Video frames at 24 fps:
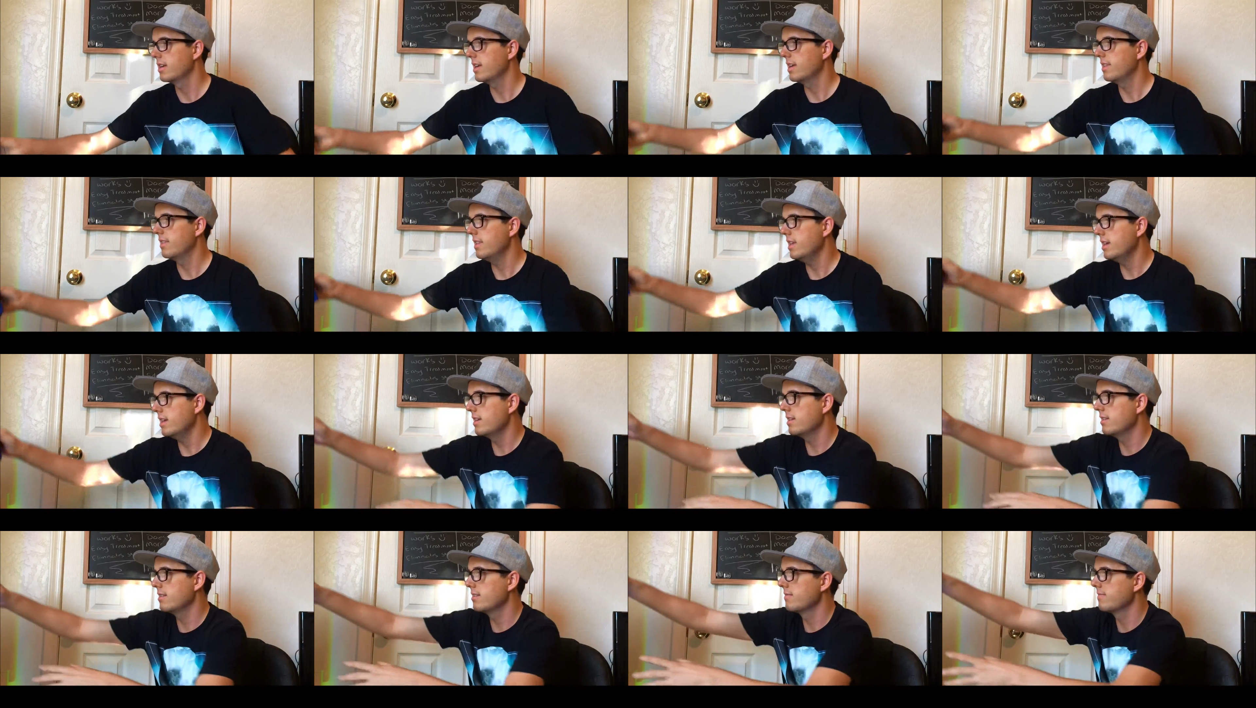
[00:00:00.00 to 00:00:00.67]
And
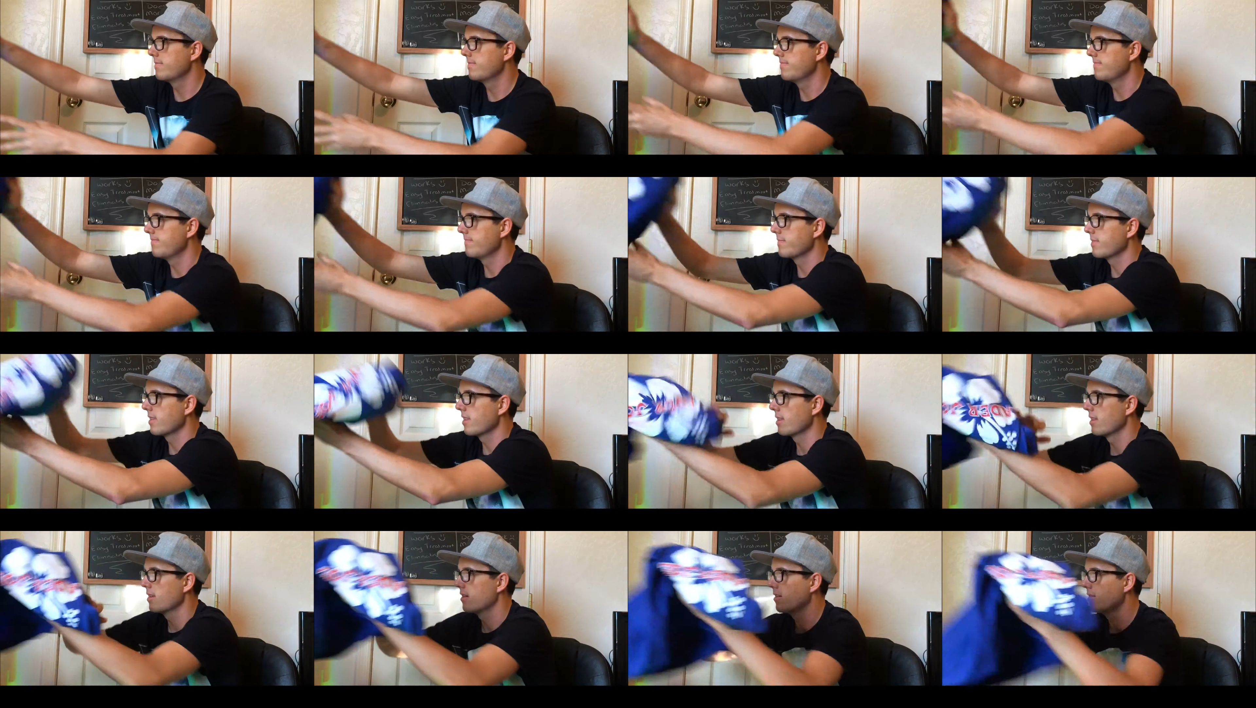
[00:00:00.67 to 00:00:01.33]
then
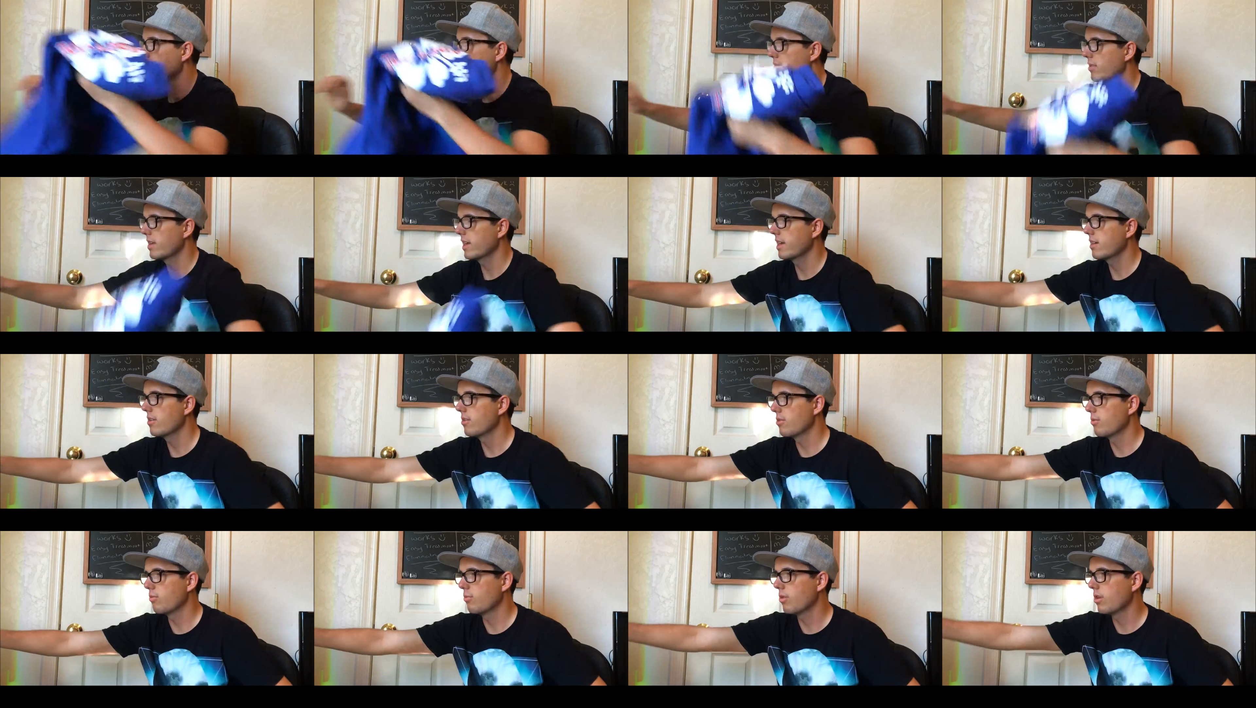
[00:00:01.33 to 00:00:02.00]
when I
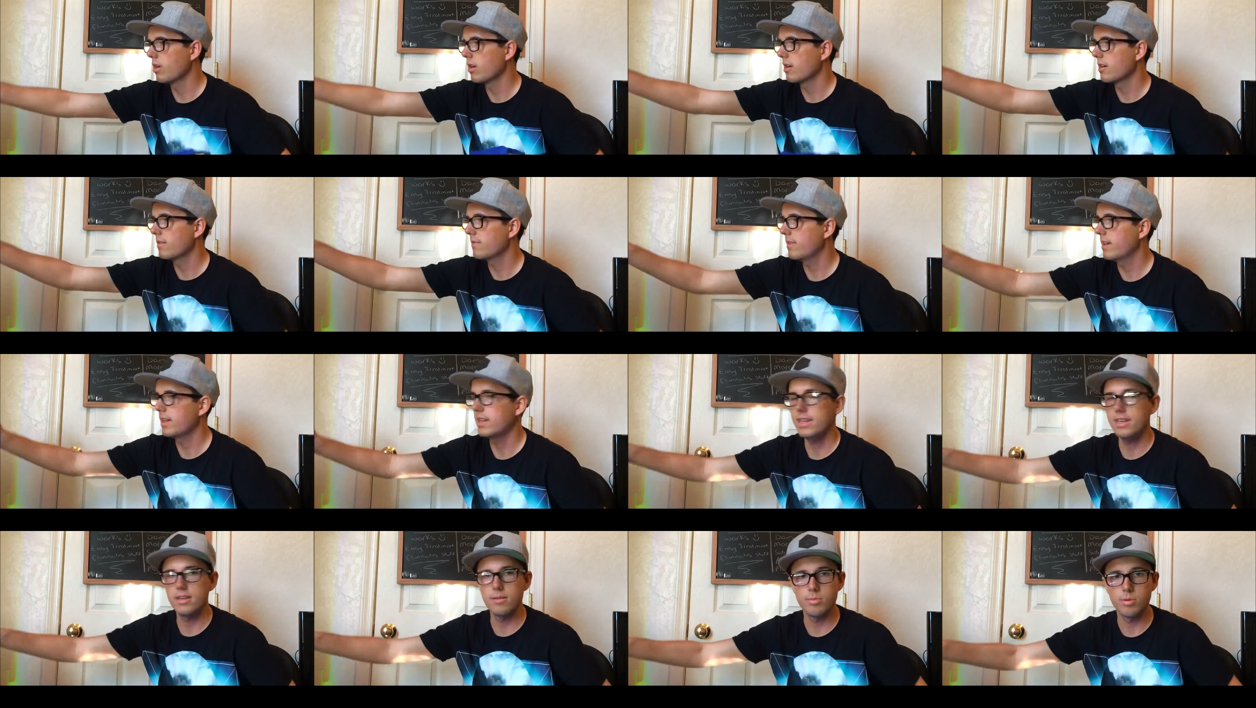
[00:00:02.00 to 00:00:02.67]
go to work, if
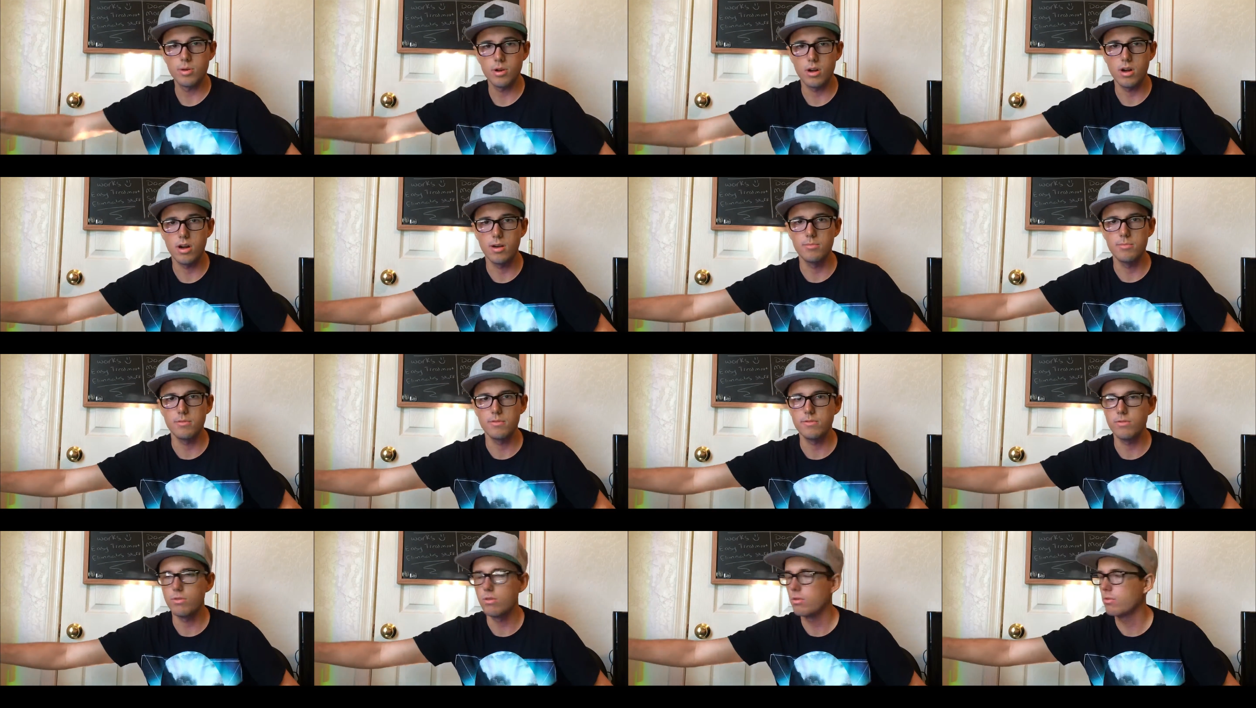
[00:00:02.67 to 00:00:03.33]
I need to put it on
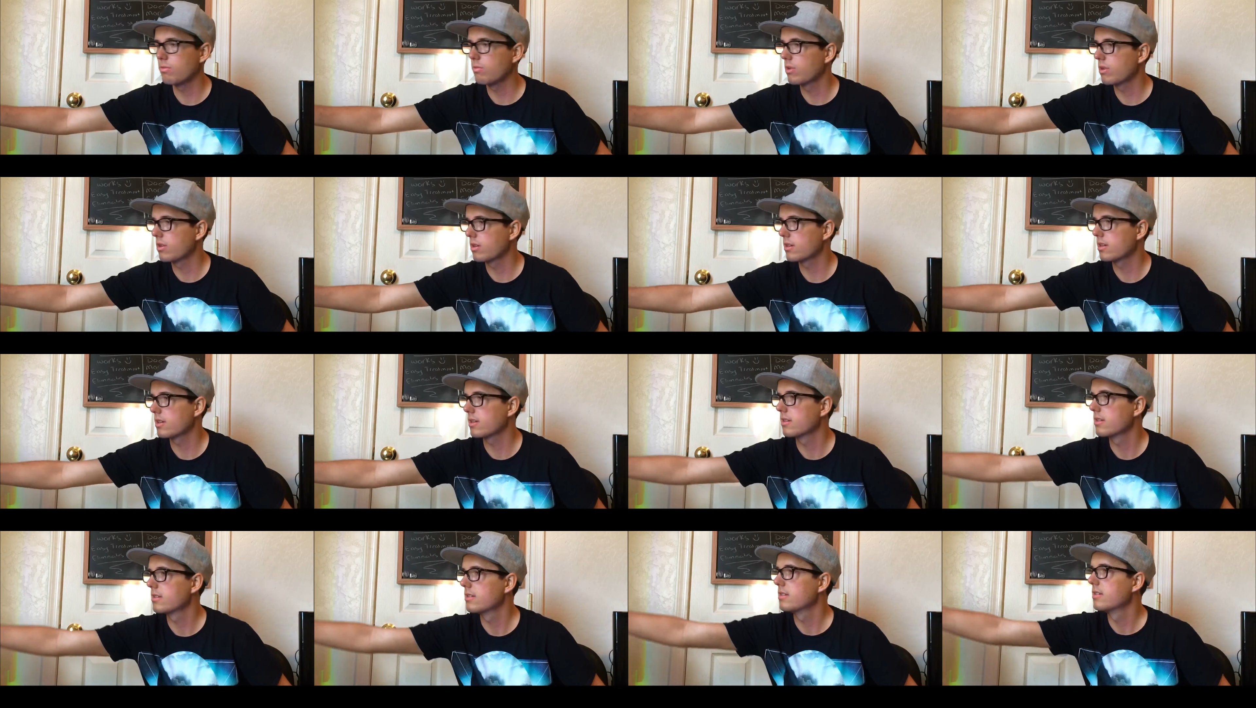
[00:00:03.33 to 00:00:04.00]
before
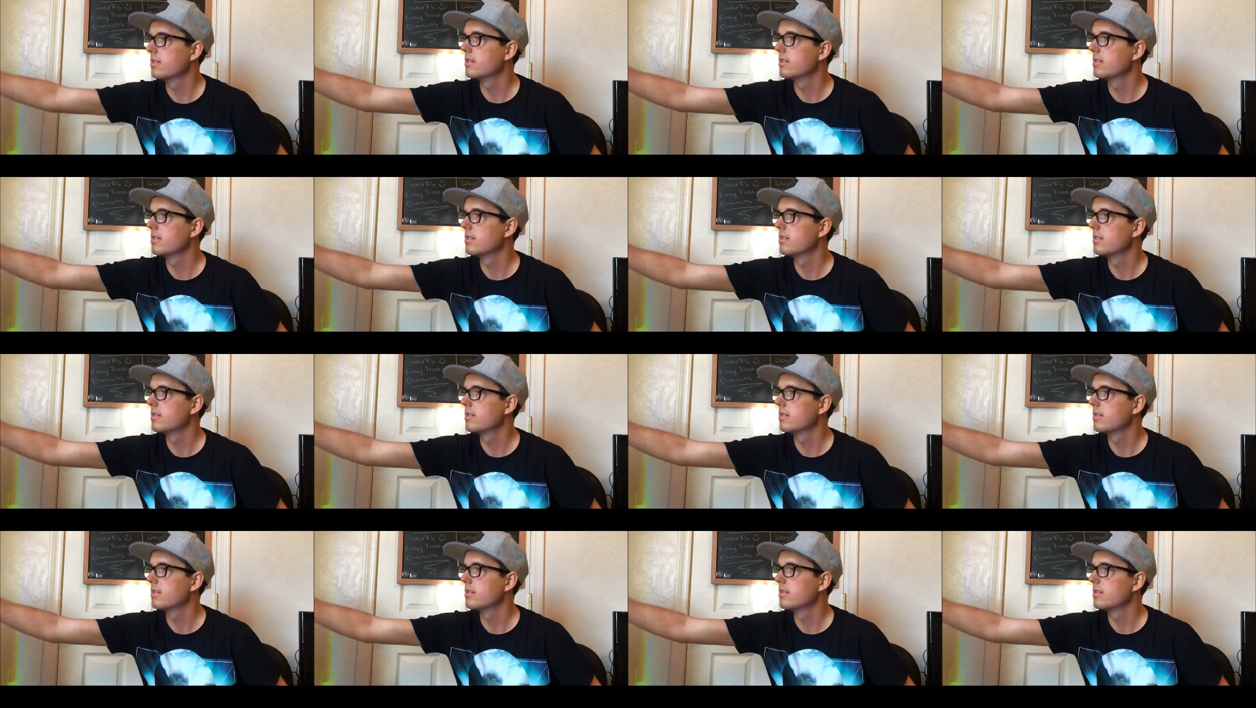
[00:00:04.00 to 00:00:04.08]
work,